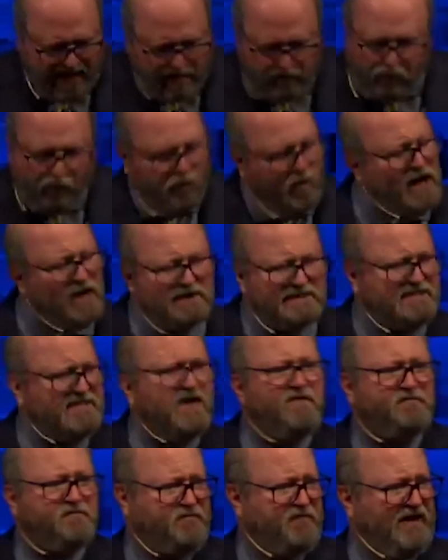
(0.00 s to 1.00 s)
We're
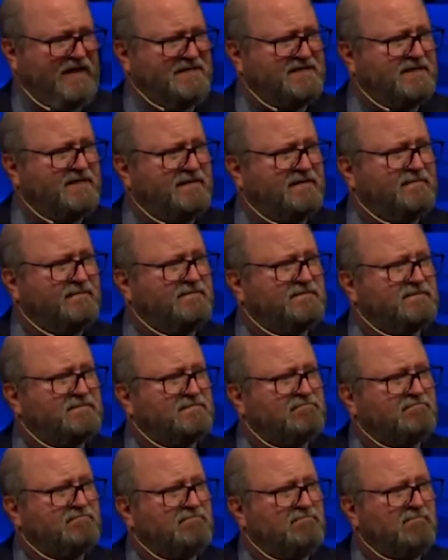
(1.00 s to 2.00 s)
different.
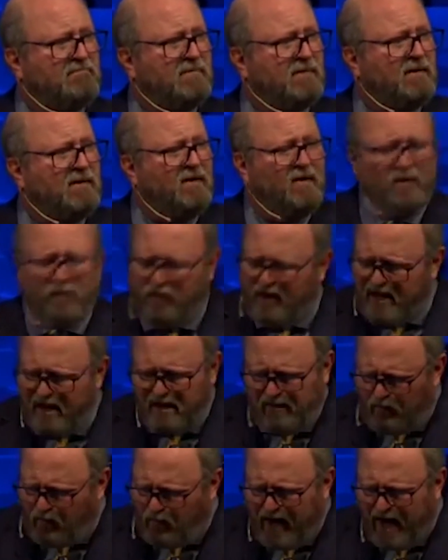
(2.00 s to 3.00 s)

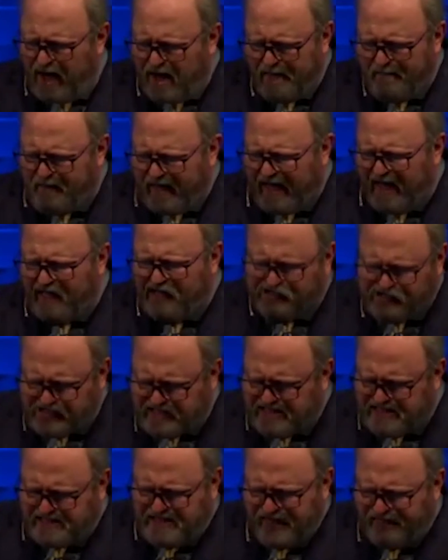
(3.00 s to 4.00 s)
We're to be as
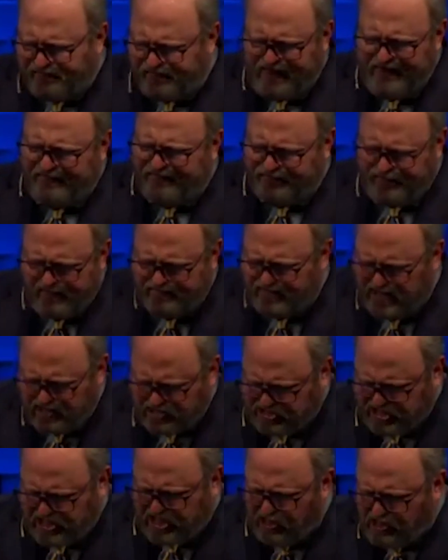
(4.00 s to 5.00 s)
different from this
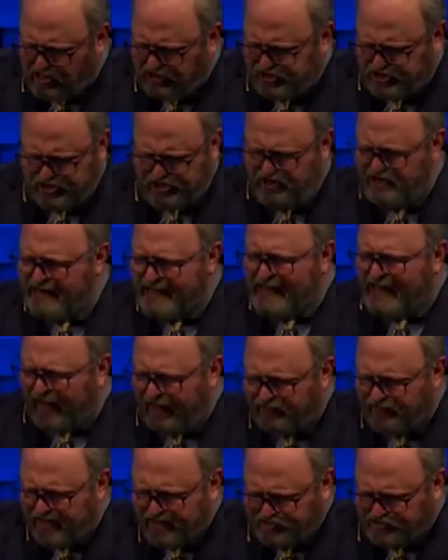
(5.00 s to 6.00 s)
culture
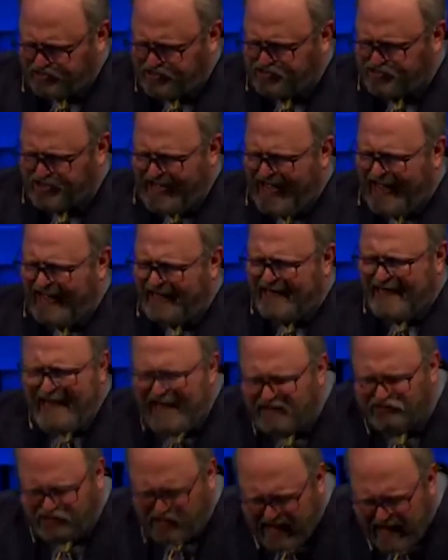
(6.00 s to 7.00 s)
and this society
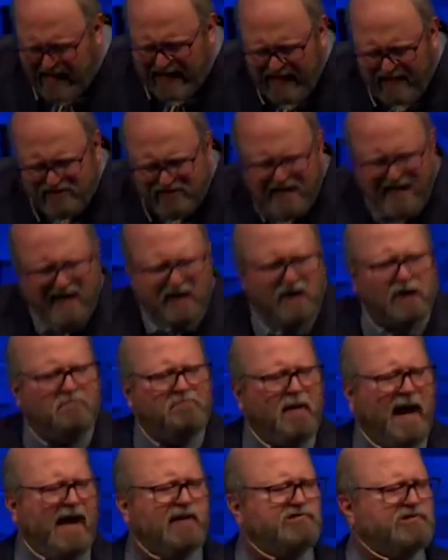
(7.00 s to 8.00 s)
as anything could
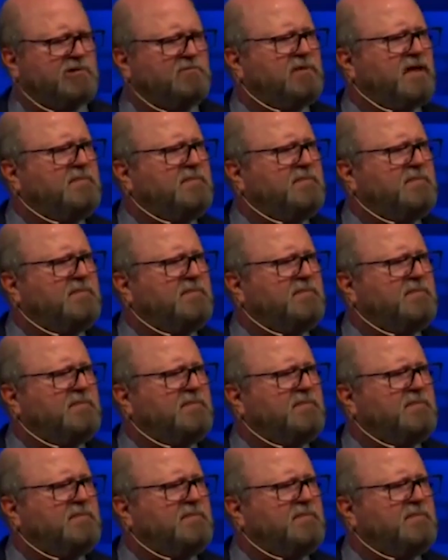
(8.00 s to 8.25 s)
possibly